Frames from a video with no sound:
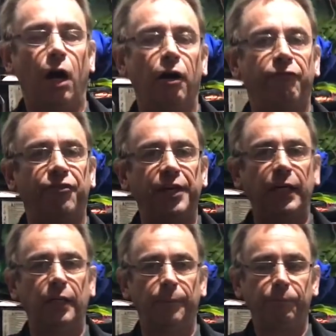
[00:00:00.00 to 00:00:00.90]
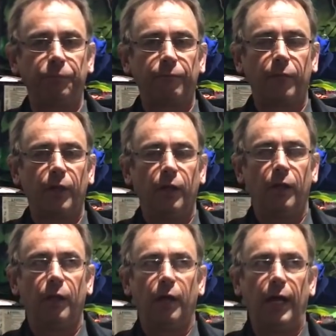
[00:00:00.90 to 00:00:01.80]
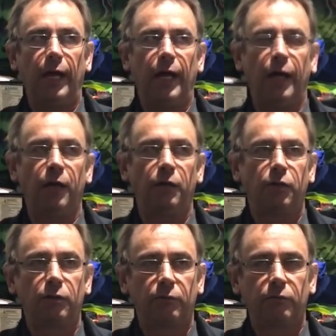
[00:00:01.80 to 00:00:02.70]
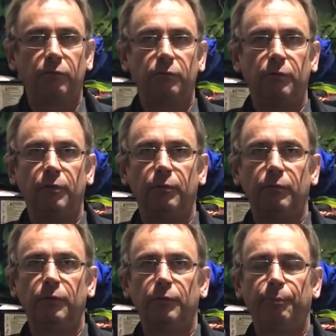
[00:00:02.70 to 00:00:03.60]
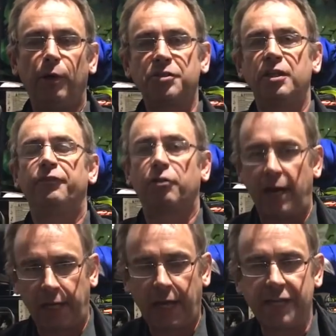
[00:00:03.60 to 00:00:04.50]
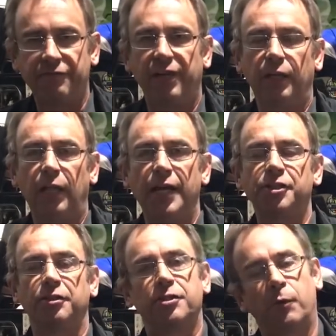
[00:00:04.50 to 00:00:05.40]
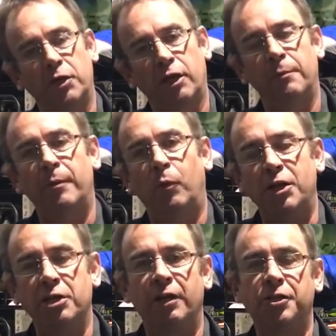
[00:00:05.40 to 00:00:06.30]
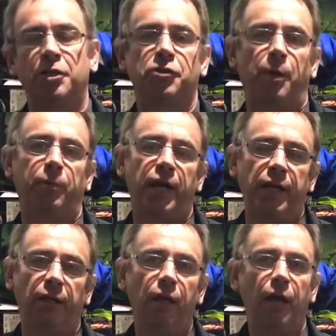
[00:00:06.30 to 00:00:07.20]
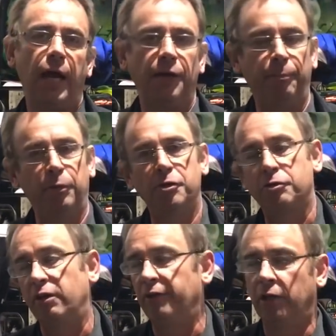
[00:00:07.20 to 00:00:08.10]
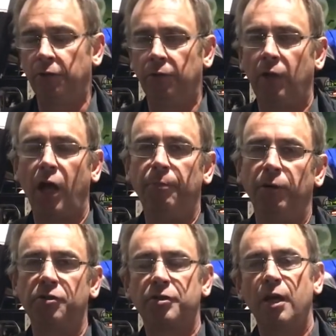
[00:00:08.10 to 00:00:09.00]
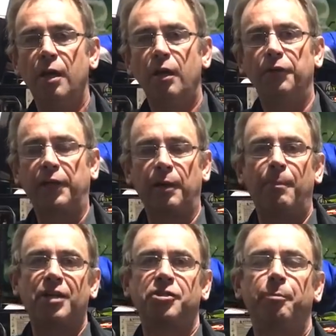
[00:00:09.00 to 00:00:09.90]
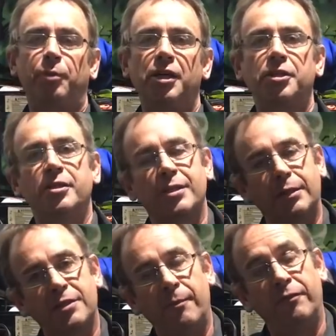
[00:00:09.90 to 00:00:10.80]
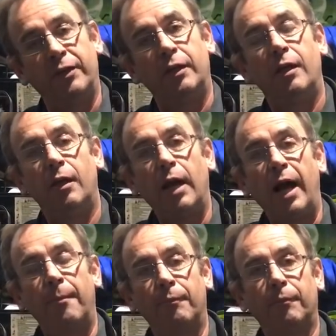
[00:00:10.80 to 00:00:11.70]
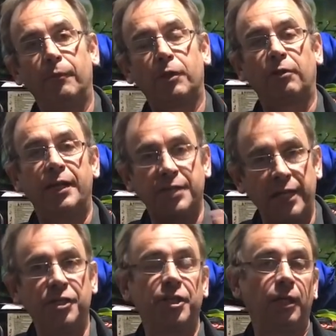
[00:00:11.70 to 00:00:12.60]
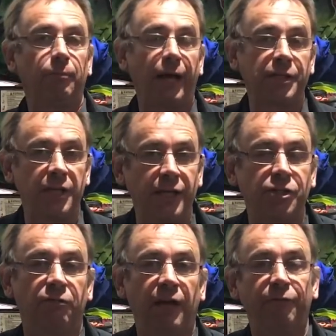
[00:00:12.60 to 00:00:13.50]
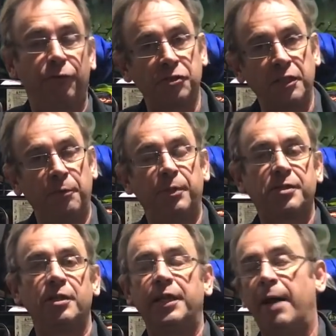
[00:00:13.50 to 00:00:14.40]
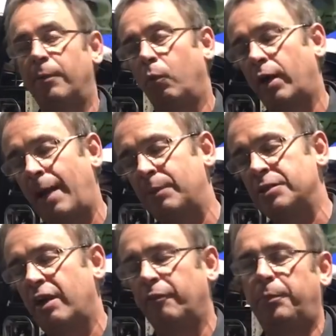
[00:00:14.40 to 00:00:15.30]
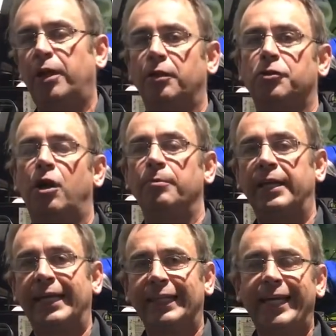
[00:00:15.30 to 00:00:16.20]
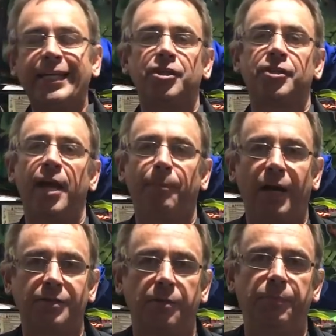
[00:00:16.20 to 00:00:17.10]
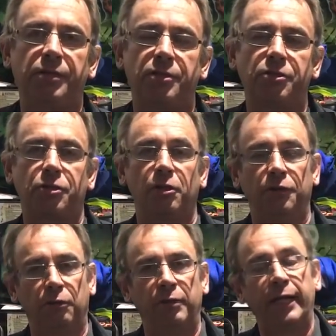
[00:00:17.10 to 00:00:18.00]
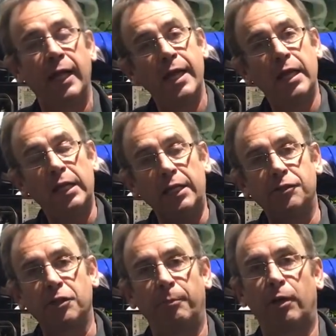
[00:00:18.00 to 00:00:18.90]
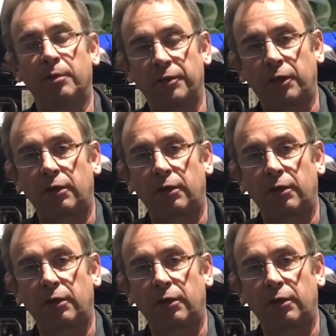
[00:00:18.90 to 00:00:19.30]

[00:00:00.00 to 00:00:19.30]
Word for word: of the uh, positive crankcase ventilation. So what you remember when your engine is operating under boost or even on no boost, the combustion pressures, some of it um, creates energy, makes the engine run, forcing the piston down. But what happens over a period of time, you get leakage down past the piston skirt and the ring into the bottom of the